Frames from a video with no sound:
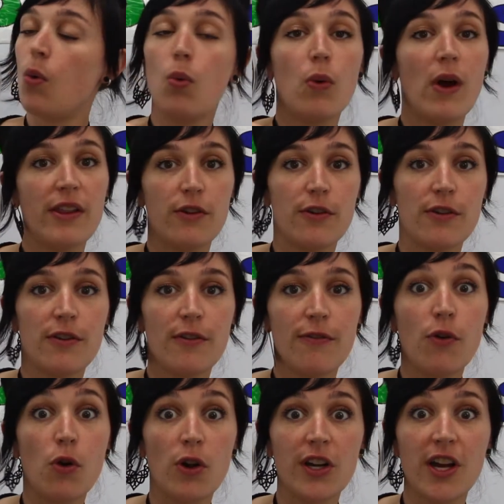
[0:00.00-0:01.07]
weather
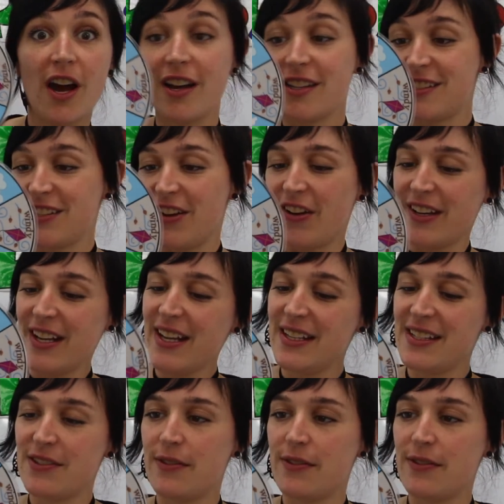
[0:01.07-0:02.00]
forecasts on it.